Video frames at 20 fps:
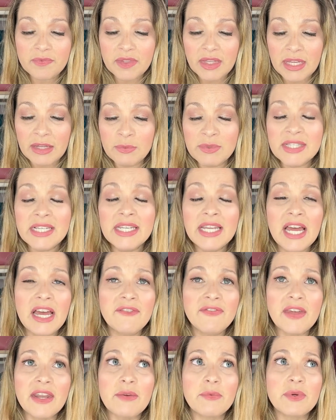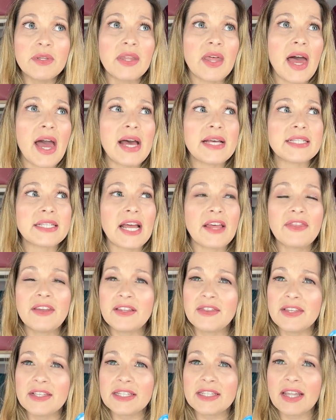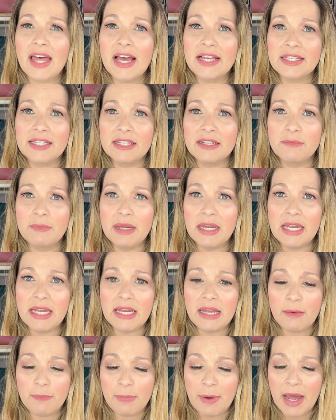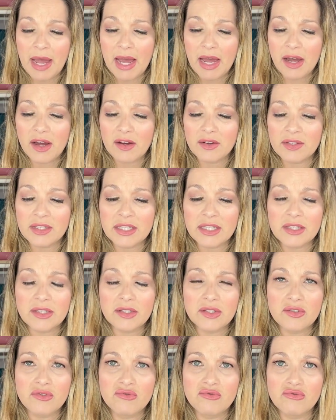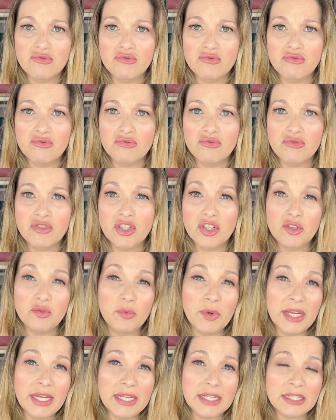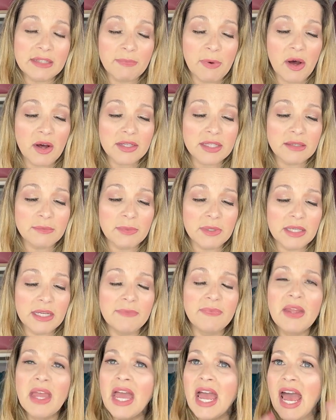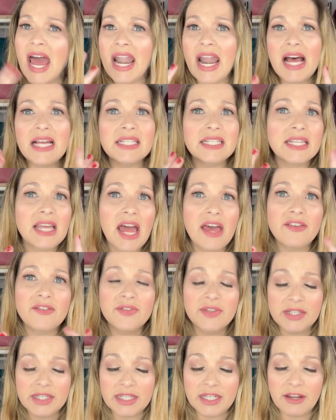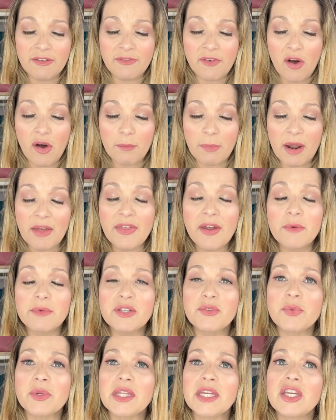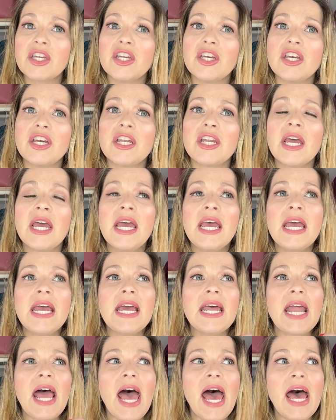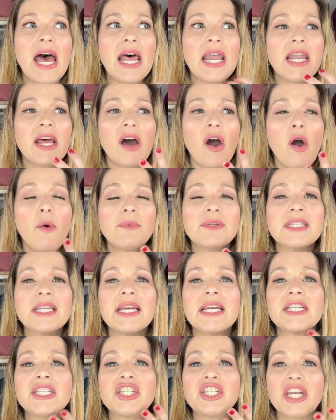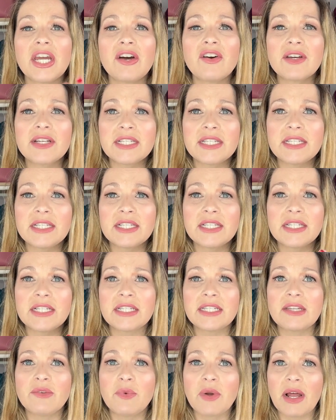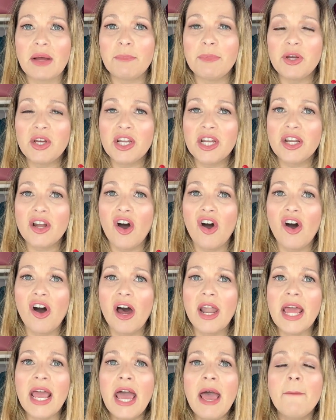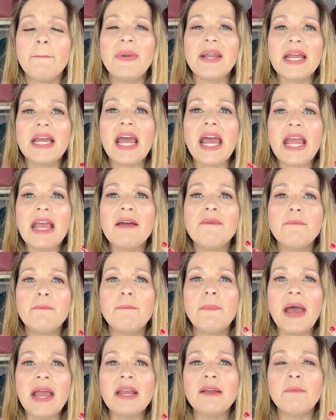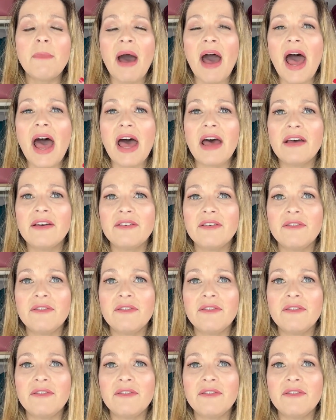it was enough that it would last. I think this lasted me about 2 weeks possibly, and I slathered this stuff on, but I thought it was really good. It had almost like a gel consistency when I put it on, but it made my